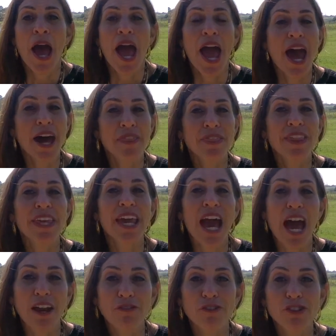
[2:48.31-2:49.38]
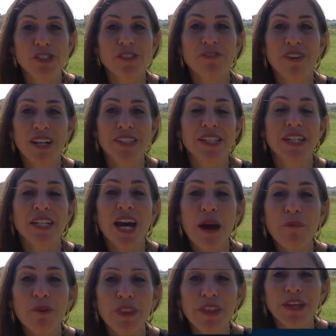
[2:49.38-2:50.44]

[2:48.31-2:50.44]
and the adverse effects that come with